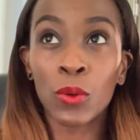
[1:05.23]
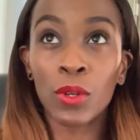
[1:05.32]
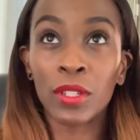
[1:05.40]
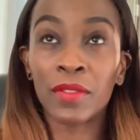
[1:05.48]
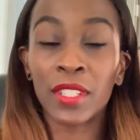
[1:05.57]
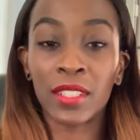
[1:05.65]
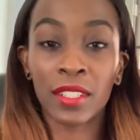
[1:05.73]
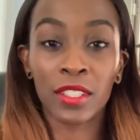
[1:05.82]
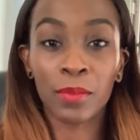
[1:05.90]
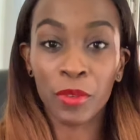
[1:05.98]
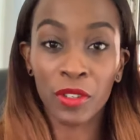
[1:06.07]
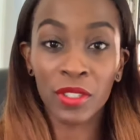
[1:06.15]
all of these
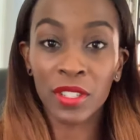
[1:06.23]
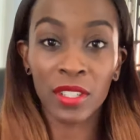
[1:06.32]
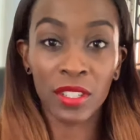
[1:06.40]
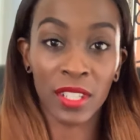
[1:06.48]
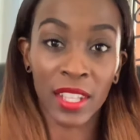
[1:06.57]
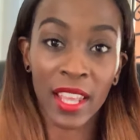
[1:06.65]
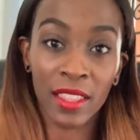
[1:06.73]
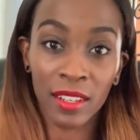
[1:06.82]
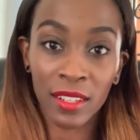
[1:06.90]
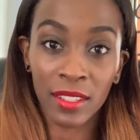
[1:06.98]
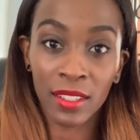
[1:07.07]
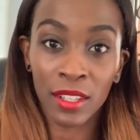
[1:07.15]
experiences together,
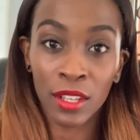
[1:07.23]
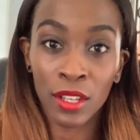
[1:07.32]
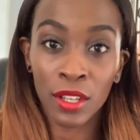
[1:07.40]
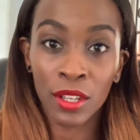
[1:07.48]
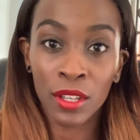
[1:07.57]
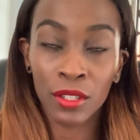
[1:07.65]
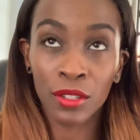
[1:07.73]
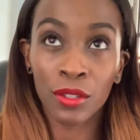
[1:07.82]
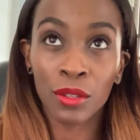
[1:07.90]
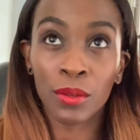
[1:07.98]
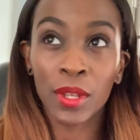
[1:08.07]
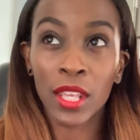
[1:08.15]

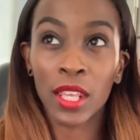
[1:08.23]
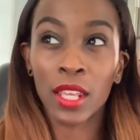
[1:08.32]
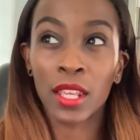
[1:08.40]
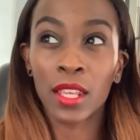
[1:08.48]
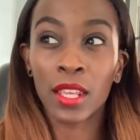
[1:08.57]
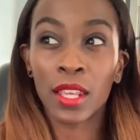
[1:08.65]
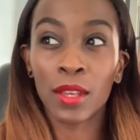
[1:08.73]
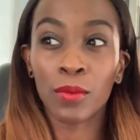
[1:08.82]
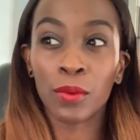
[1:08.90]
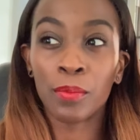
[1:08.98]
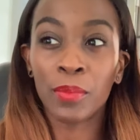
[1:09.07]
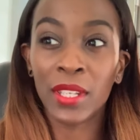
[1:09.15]
it
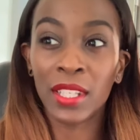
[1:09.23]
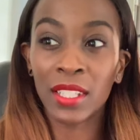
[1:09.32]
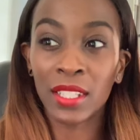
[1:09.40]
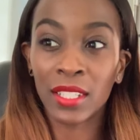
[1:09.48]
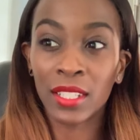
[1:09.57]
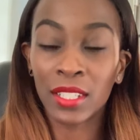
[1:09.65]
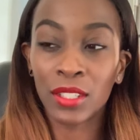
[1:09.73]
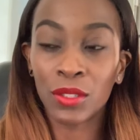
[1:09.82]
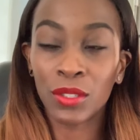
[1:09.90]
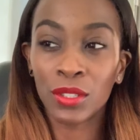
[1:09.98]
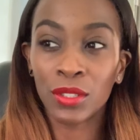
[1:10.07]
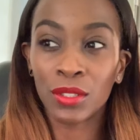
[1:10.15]
will be,
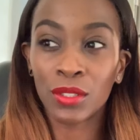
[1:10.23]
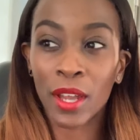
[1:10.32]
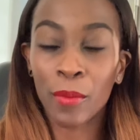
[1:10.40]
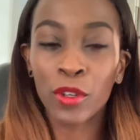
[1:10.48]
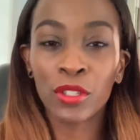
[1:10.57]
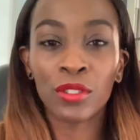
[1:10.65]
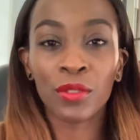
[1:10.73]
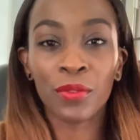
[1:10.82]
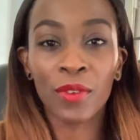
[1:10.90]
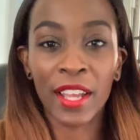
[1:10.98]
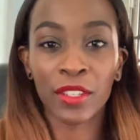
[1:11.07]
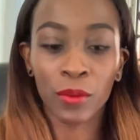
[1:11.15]
I want you to
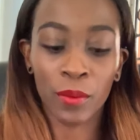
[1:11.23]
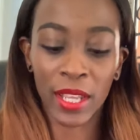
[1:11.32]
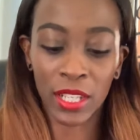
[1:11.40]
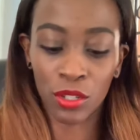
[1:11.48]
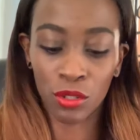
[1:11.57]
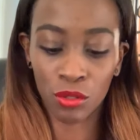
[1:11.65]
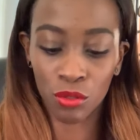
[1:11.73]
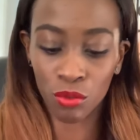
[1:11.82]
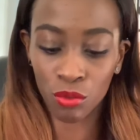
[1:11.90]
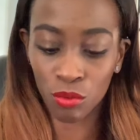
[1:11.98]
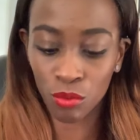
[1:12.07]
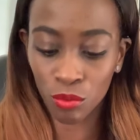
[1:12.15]
find a way
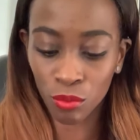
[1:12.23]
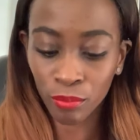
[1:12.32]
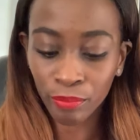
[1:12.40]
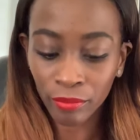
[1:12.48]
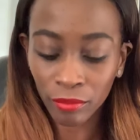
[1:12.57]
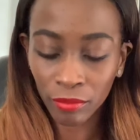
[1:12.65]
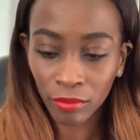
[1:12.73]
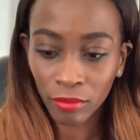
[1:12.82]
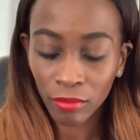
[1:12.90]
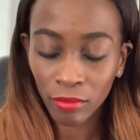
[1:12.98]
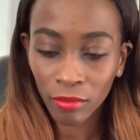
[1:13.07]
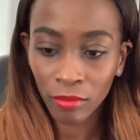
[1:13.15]
to
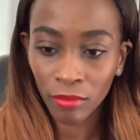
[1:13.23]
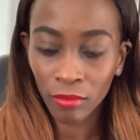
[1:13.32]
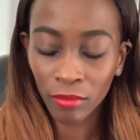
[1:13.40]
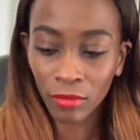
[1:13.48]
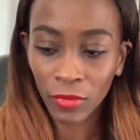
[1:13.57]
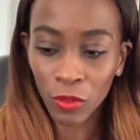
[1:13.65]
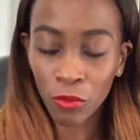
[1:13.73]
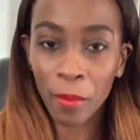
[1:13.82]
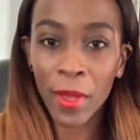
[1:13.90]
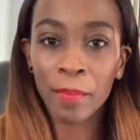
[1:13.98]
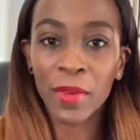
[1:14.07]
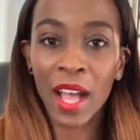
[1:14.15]

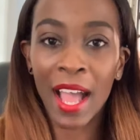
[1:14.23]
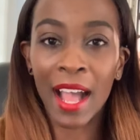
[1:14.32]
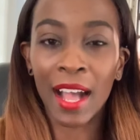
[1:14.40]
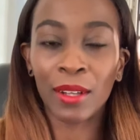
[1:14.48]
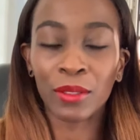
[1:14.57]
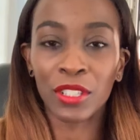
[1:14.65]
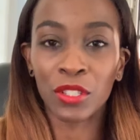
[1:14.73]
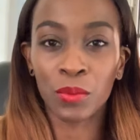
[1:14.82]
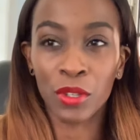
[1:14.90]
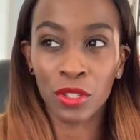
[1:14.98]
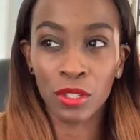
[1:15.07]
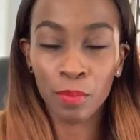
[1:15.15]
remember how this
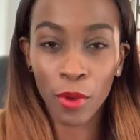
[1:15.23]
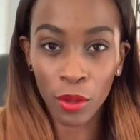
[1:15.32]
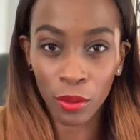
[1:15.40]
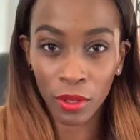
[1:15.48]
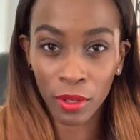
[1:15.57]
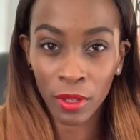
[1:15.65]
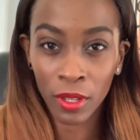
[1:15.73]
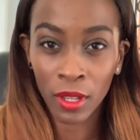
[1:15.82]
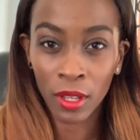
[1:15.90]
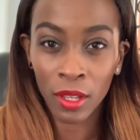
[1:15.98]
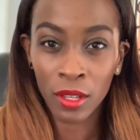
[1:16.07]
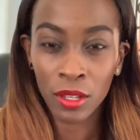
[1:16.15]
one spoke.
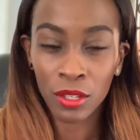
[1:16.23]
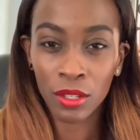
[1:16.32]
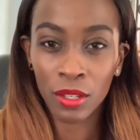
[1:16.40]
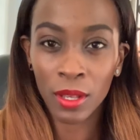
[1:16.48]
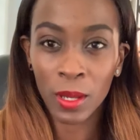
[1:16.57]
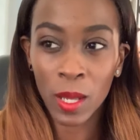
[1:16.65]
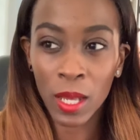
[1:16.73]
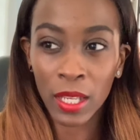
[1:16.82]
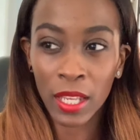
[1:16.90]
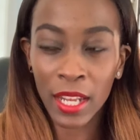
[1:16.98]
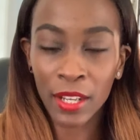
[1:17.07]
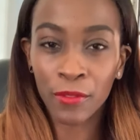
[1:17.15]

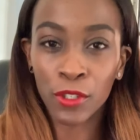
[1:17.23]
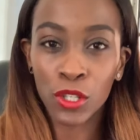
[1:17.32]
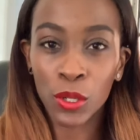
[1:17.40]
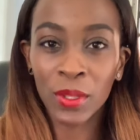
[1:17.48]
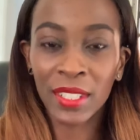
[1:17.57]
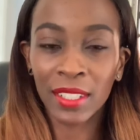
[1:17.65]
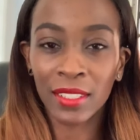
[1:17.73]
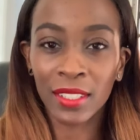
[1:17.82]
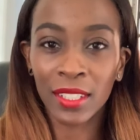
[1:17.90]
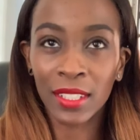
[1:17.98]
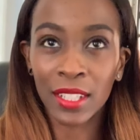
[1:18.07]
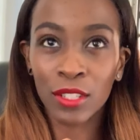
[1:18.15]
And if you notice,
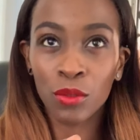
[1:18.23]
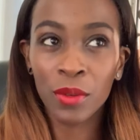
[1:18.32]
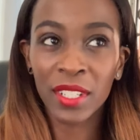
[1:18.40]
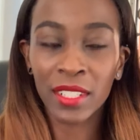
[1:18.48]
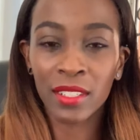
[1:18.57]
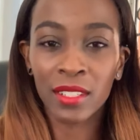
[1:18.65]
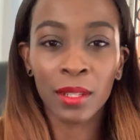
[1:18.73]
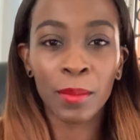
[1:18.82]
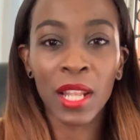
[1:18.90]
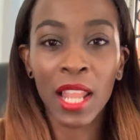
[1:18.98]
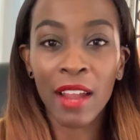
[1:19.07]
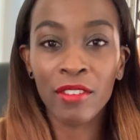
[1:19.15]
there's always a
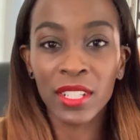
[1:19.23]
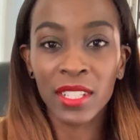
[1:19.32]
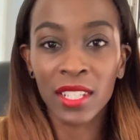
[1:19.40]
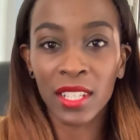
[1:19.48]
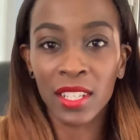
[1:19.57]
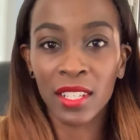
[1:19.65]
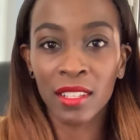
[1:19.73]
similarity